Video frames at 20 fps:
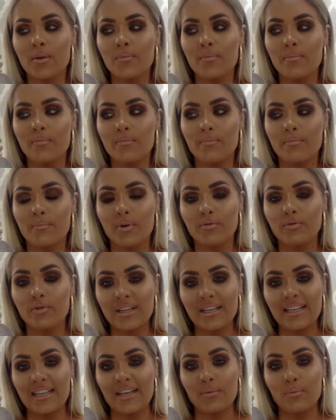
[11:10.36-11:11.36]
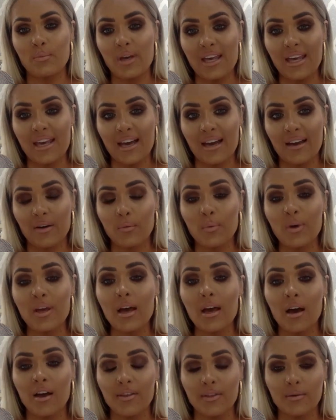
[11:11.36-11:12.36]
but really we
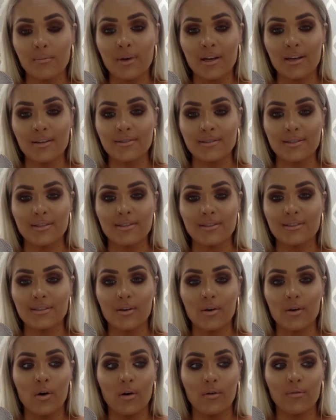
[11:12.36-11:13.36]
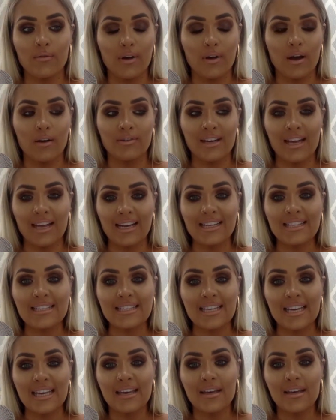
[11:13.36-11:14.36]
are the masters of our
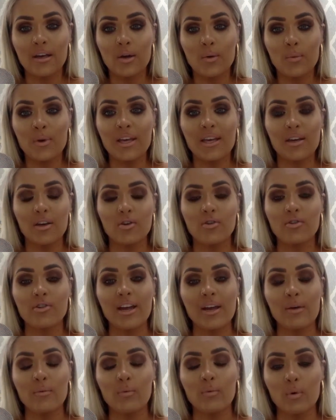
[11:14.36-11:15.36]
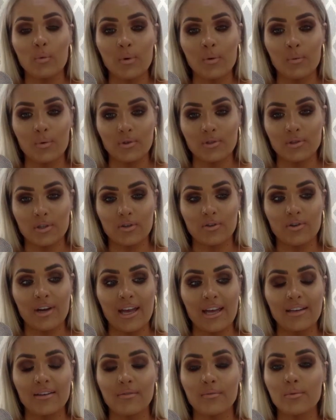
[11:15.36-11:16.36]
reality. We can create what we want to
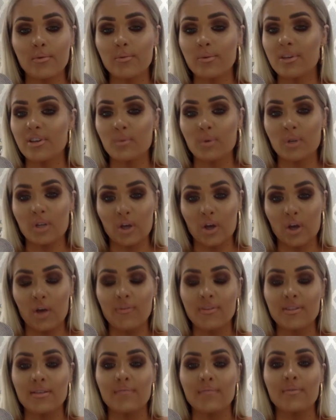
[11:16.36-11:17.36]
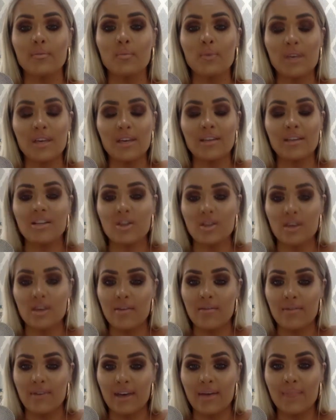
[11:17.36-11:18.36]
create. And if we really want to go for something, we can
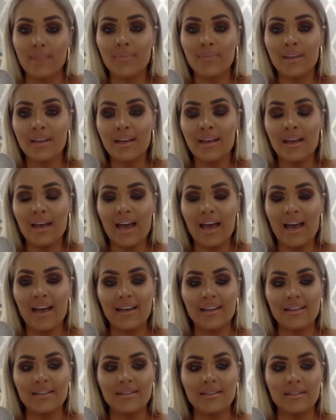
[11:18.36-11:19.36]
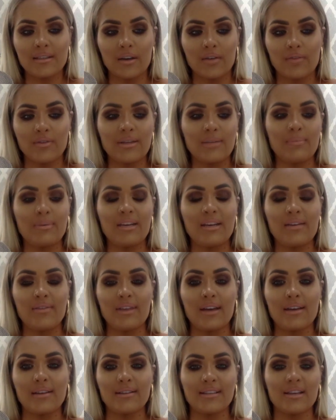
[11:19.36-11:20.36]
achieve it. And I really believe
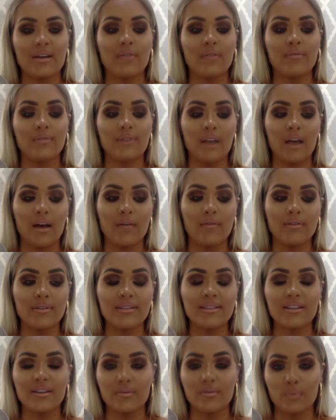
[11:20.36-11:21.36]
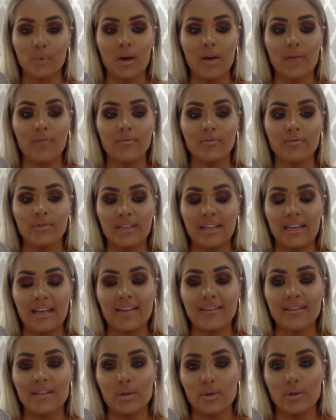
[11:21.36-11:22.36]
that self-love and self-worth really
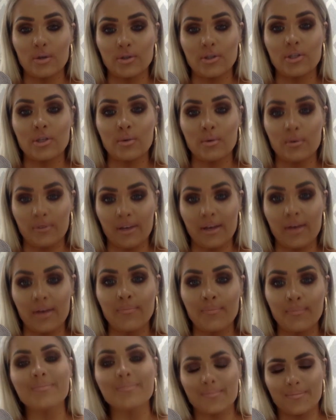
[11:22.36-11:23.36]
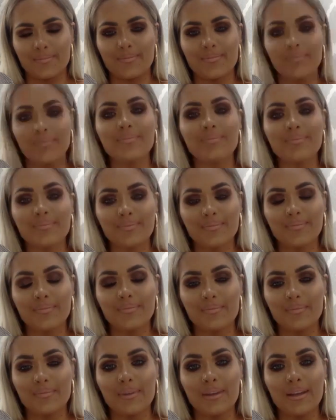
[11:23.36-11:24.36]
has a lot to do with it. If
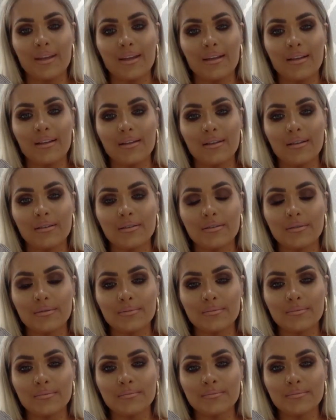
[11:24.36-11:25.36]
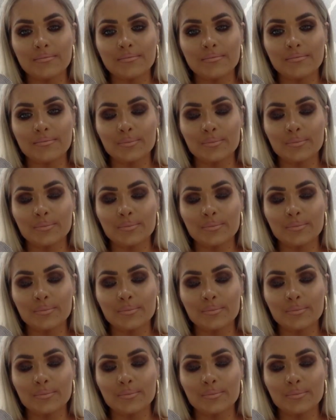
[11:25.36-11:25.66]
someone wanted to apply for that